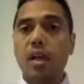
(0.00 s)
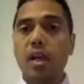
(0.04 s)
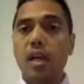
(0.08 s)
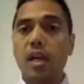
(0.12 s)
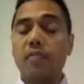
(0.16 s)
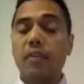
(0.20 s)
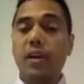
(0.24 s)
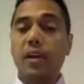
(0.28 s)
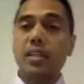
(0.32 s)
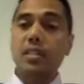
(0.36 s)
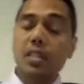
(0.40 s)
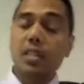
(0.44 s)

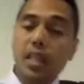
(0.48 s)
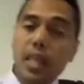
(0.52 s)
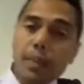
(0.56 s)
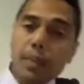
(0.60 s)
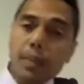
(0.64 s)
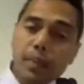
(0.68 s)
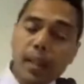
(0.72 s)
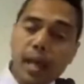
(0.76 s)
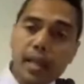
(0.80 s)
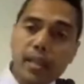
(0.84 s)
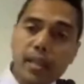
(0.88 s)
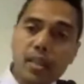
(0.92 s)
If I sleep
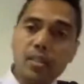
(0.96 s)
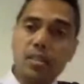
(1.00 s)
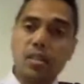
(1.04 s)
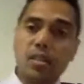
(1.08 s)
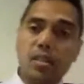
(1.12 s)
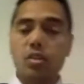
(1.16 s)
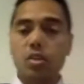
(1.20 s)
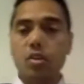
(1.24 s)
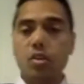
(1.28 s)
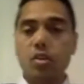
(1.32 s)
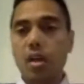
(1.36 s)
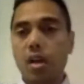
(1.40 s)
like this,
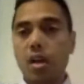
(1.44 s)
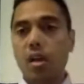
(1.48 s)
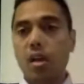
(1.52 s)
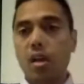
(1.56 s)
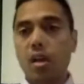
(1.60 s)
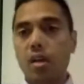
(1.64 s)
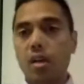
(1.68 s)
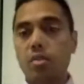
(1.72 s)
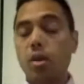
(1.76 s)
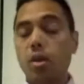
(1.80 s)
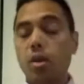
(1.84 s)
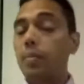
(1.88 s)
it's going to
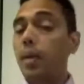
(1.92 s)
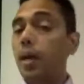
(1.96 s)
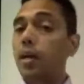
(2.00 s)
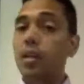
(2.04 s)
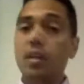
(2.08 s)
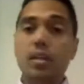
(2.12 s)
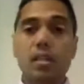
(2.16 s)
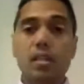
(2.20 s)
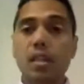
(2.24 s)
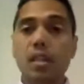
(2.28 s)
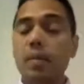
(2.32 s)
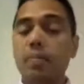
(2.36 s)
hurt. So I'm not
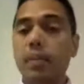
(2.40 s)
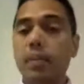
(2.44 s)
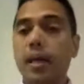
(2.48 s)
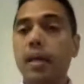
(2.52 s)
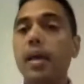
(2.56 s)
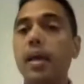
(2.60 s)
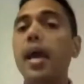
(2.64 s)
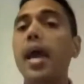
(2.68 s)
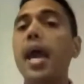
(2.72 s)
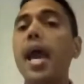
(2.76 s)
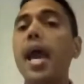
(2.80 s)
going to sleep like.